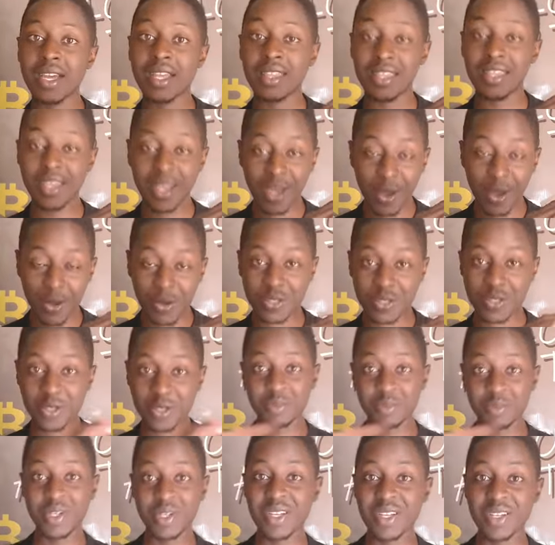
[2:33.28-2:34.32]
they are also
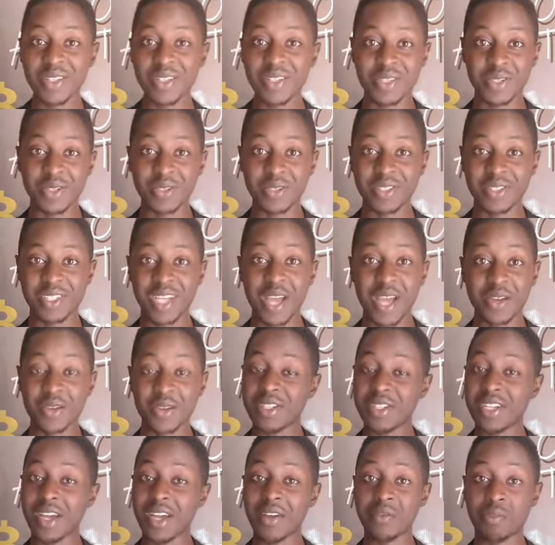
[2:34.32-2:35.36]
being sold. I
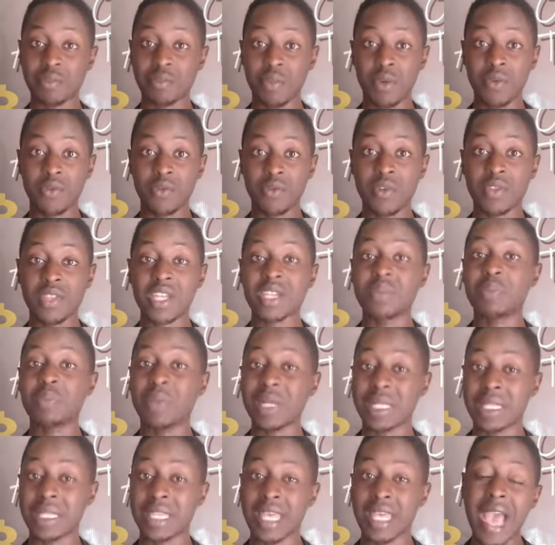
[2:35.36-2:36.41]
don't have proof on that,
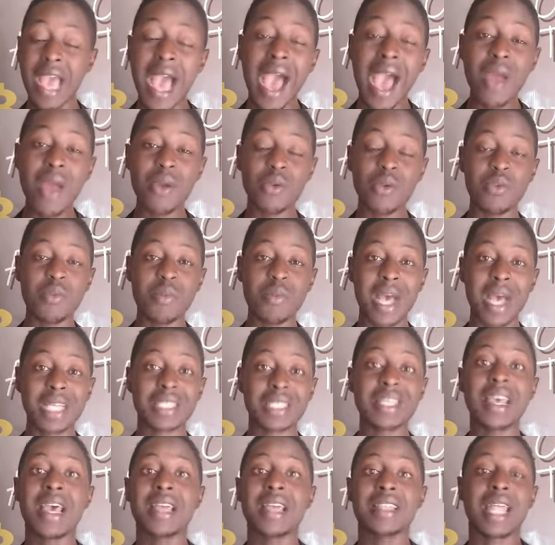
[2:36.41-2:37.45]
but there are
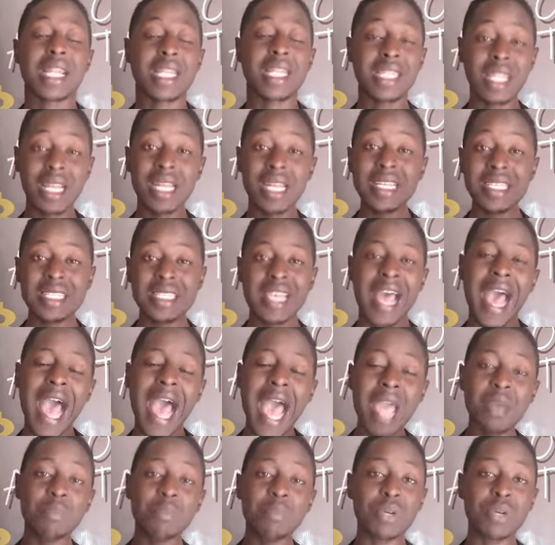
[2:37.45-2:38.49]
rumors that there is
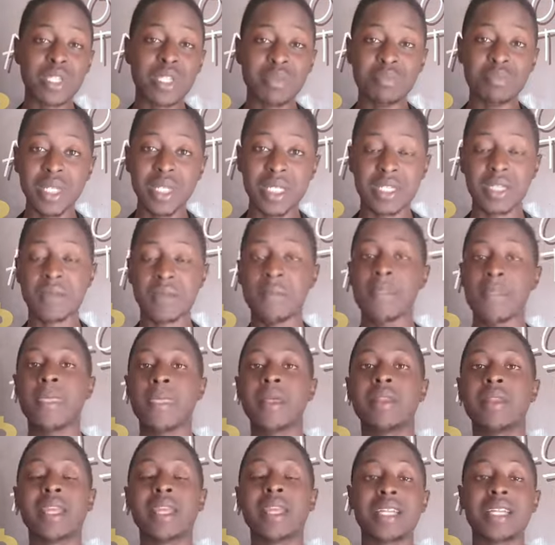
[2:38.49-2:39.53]
high possibility
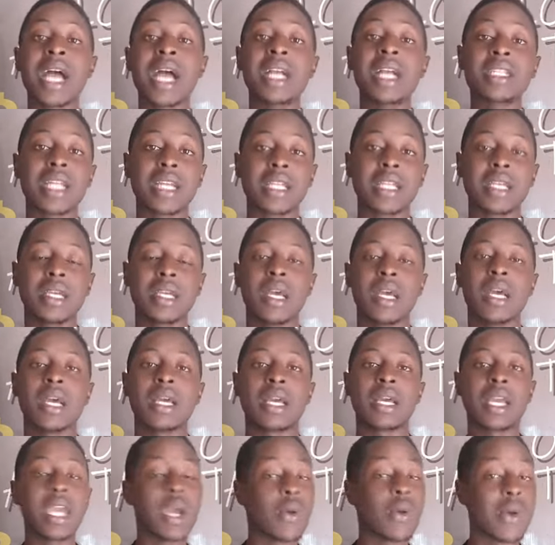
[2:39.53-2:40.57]
that actually
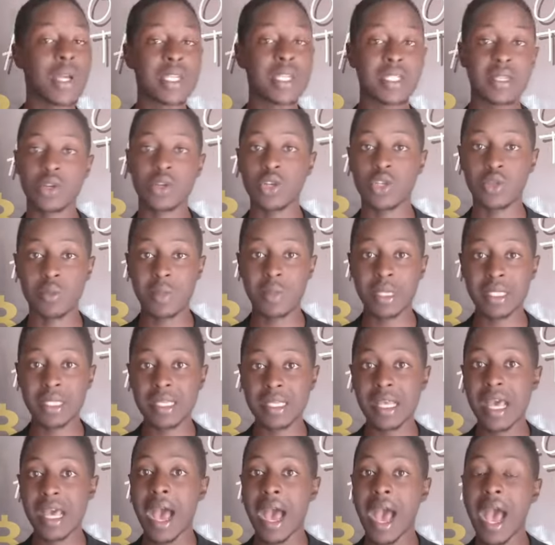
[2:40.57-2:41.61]
KYC documents
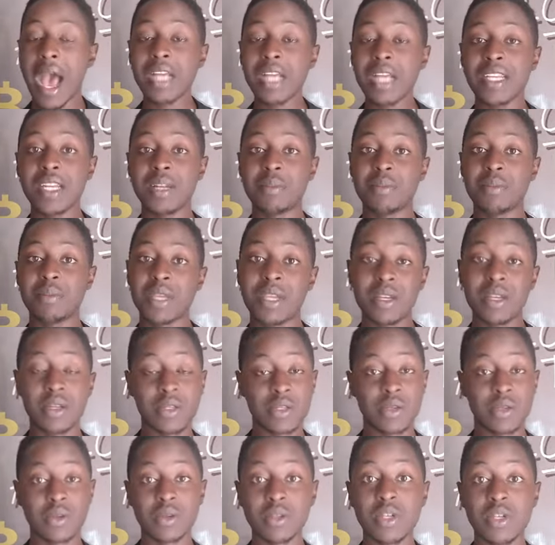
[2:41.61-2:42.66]
are actually being
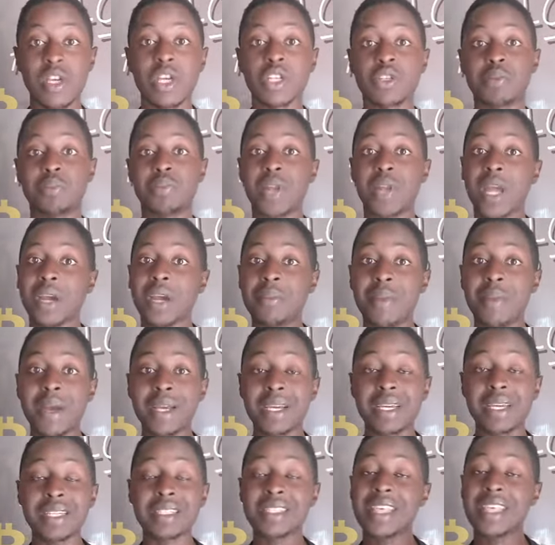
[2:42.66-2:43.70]
sold to black
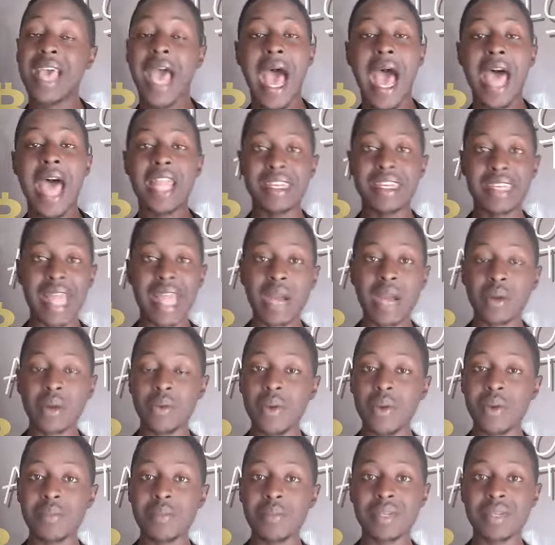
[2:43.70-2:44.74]
markets and dark
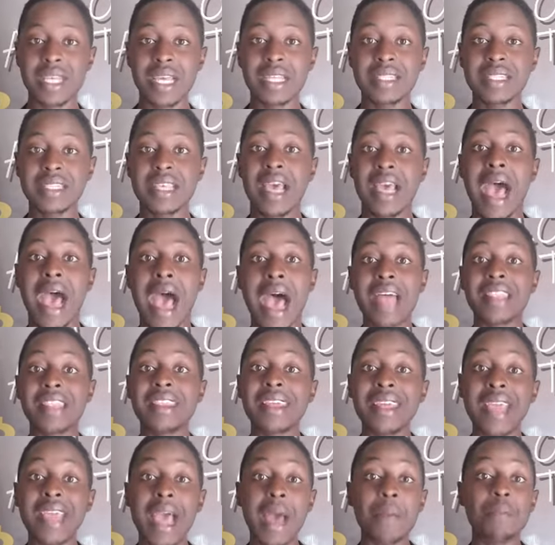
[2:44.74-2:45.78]
websites and
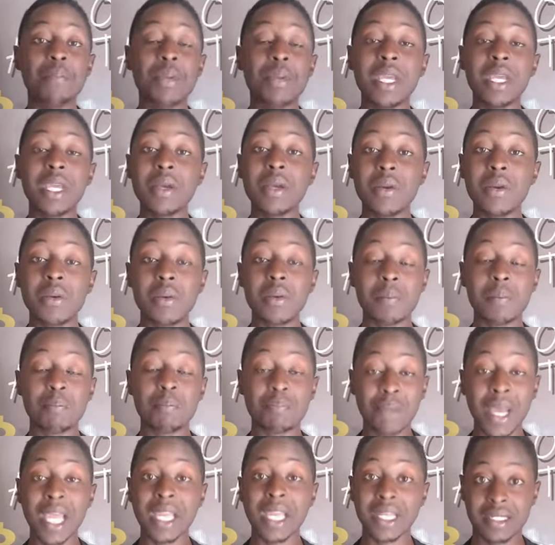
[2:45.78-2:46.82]
they are being
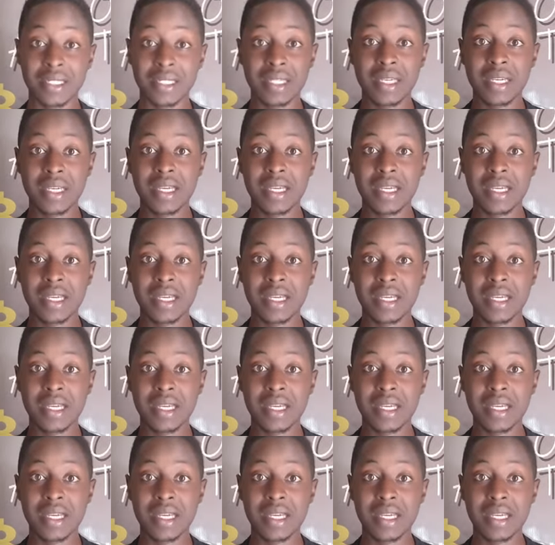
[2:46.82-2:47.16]
paid.